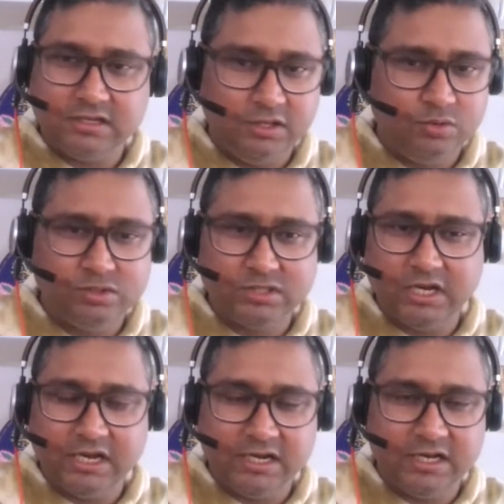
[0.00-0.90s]
use the
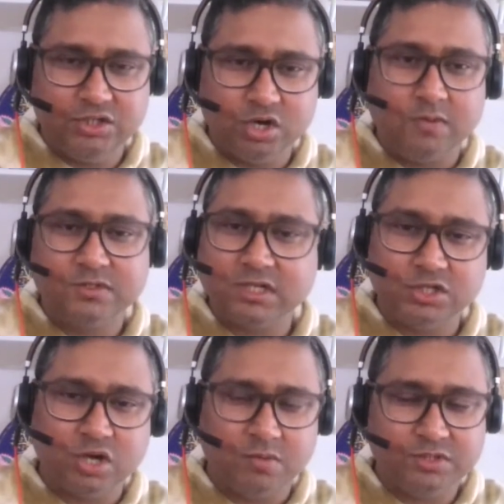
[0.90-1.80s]
LinkedIn job
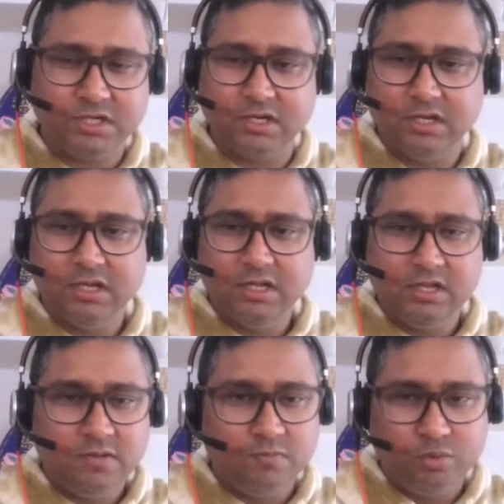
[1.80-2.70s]
search option,
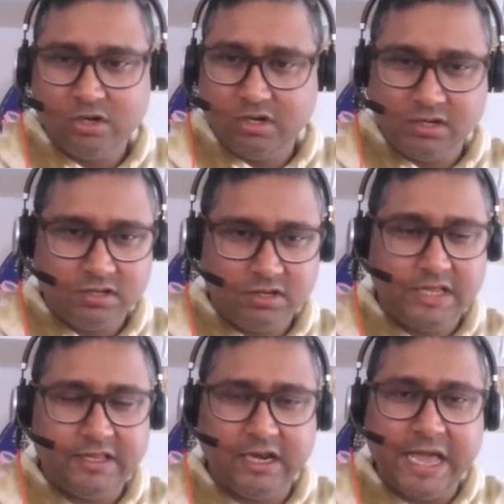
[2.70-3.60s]
put
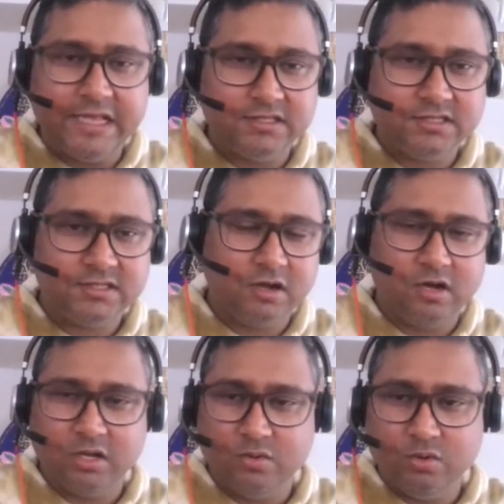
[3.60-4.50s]
Netherlands
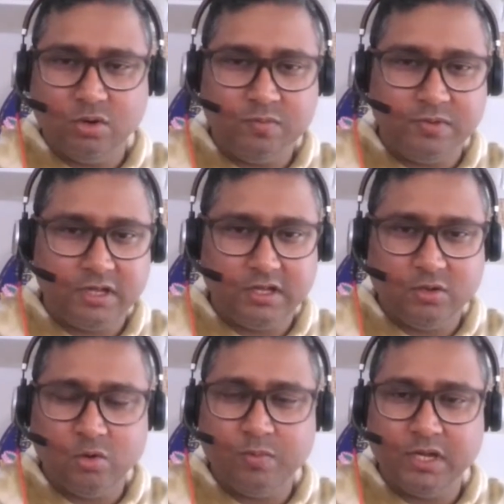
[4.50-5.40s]
or
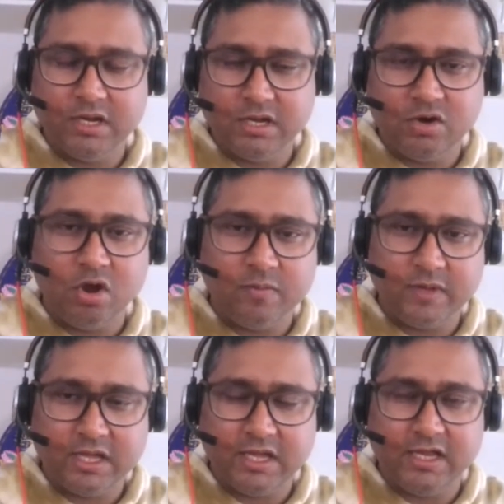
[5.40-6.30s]
European
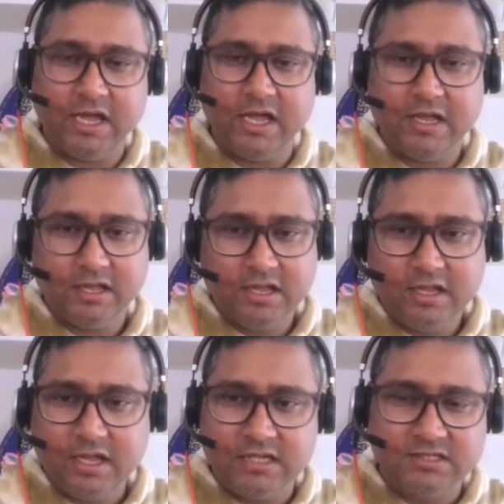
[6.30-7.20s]
Economic Area
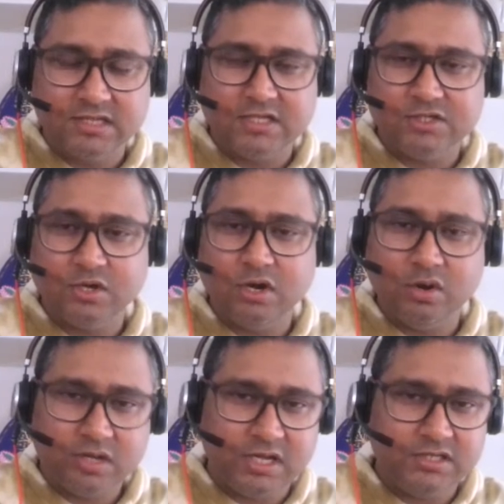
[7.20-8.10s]
as your
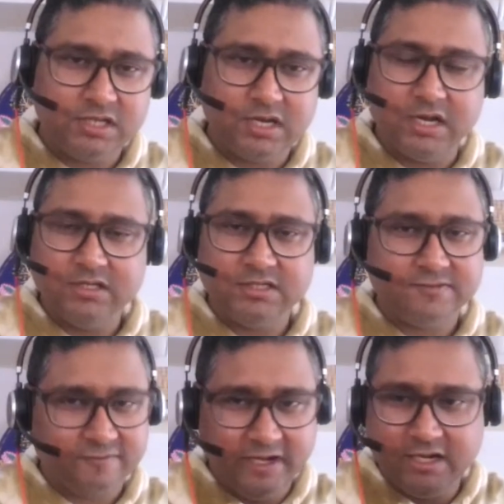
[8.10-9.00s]
location, and
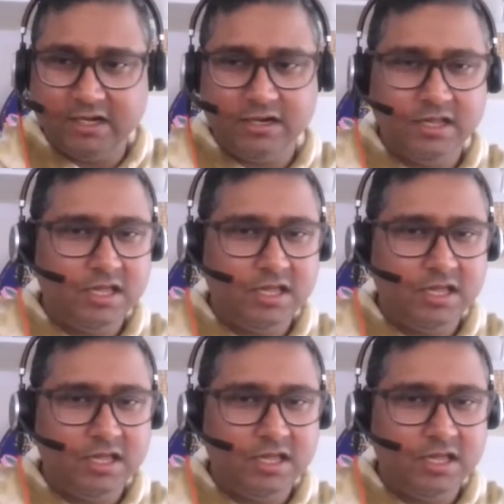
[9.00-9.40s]
just filter.